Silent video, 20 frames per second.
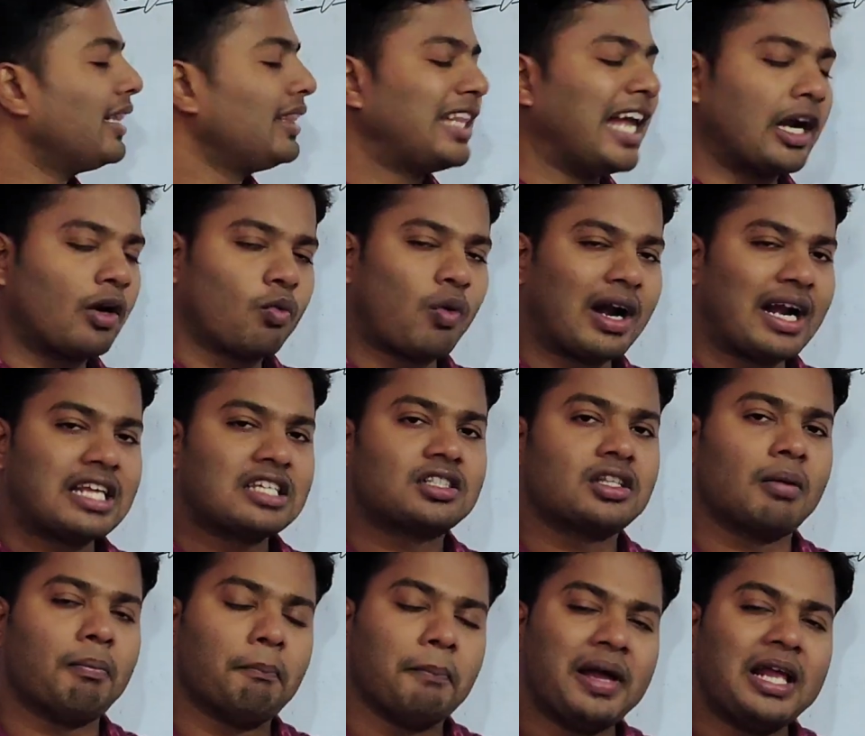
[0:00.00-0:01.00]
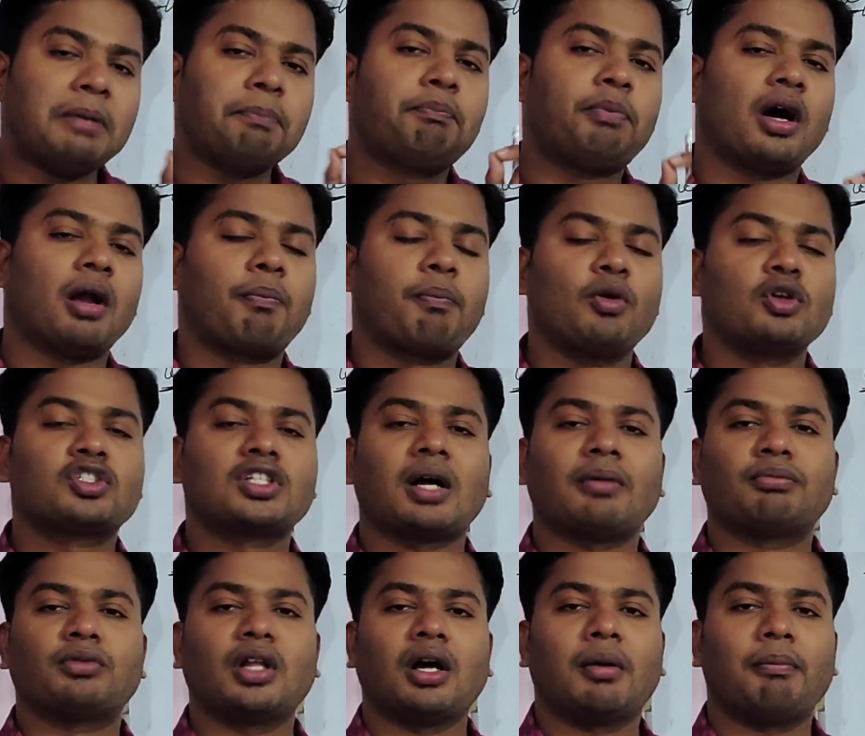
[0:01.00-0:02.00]
That what is the main purpose
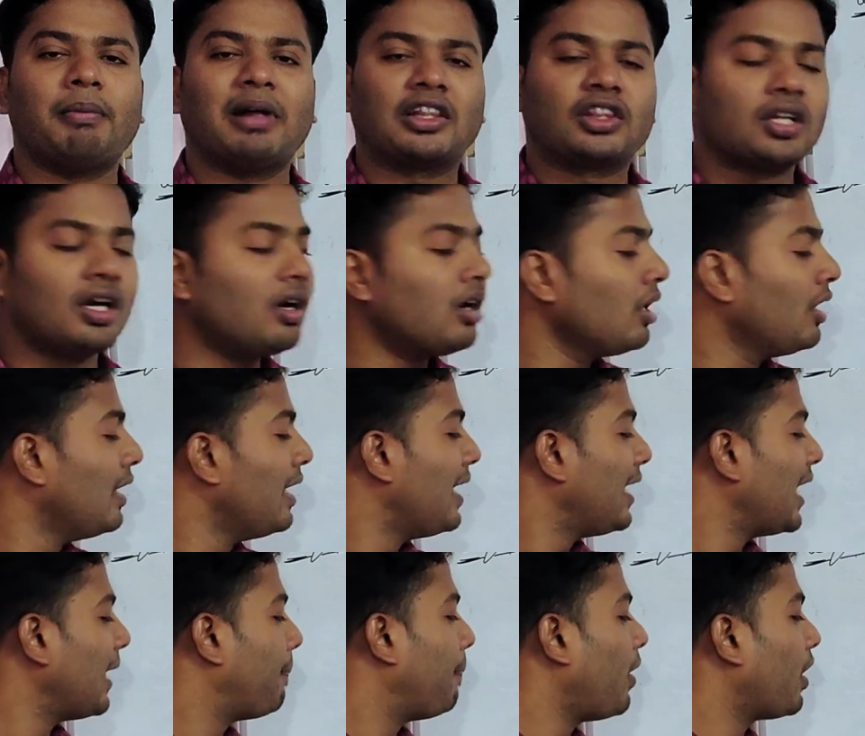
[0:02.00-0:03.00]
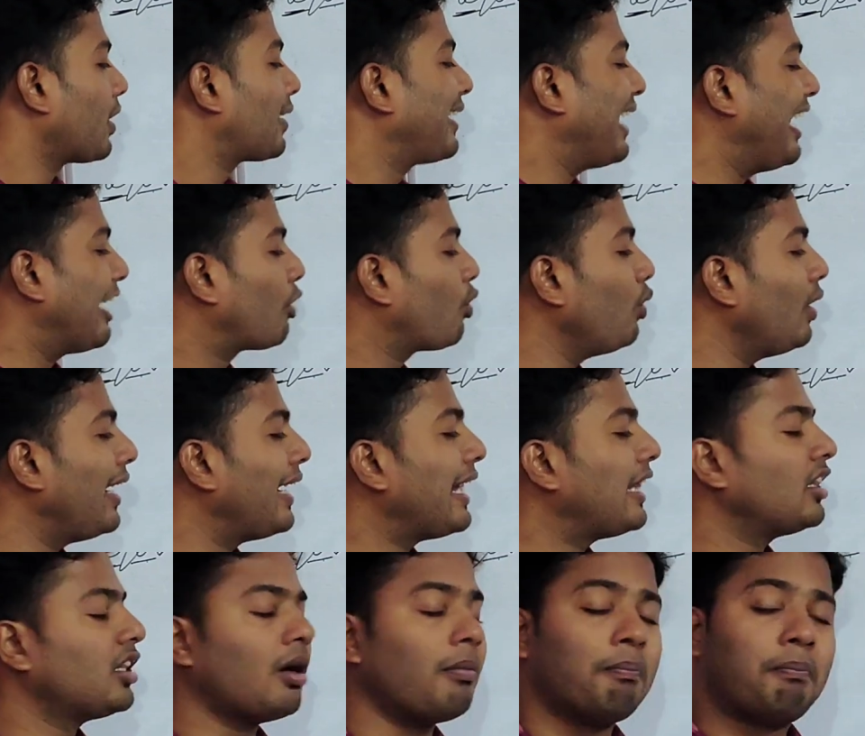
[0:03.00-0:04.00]
of the method? Now, for
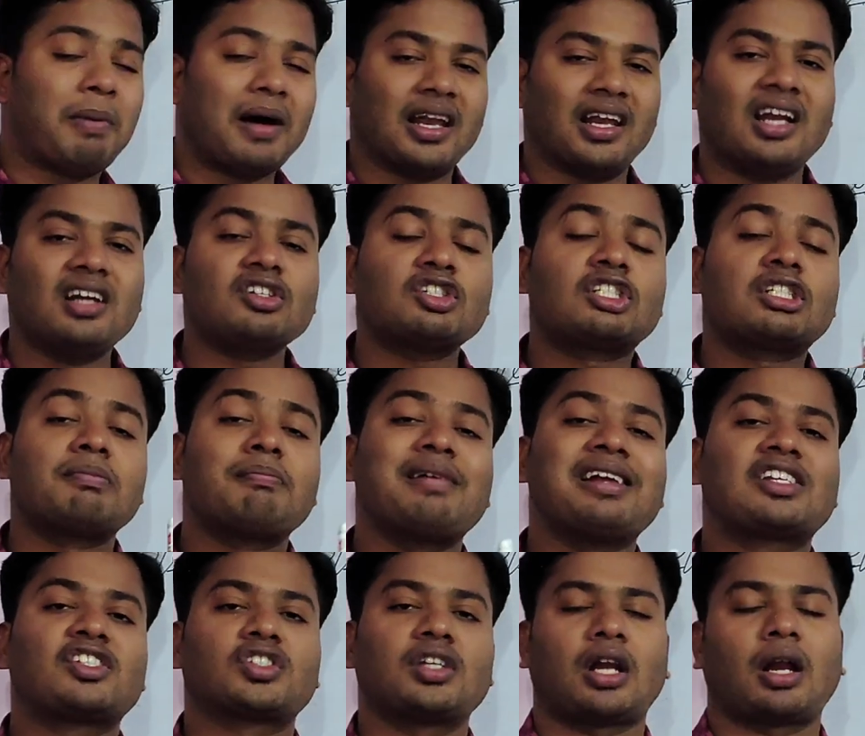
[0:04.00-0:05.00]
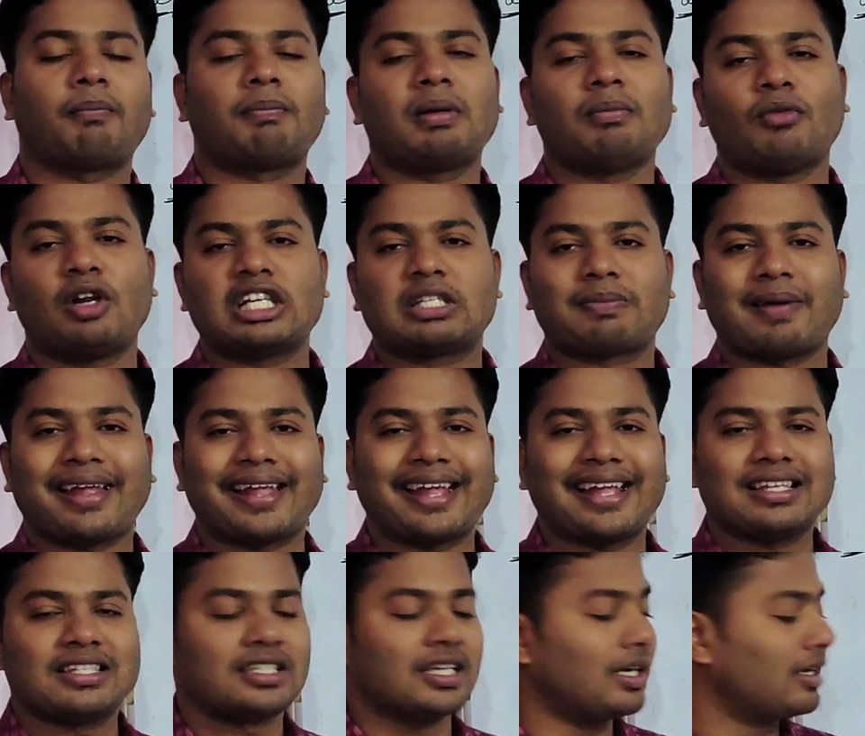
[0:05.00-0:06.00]
calculating the balanced mixture of
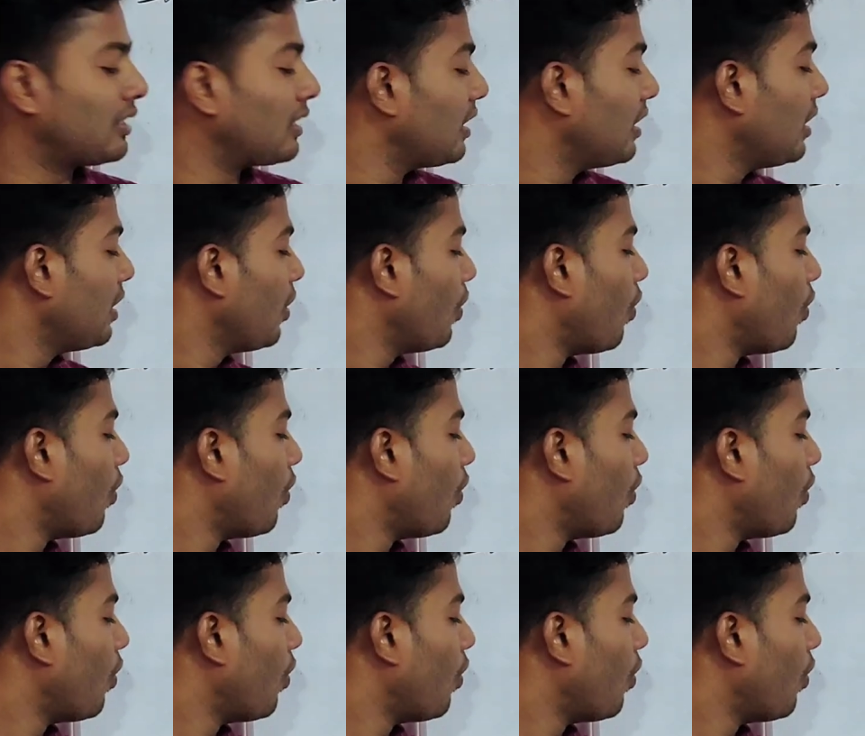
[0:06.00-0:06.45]
emulsifying agent.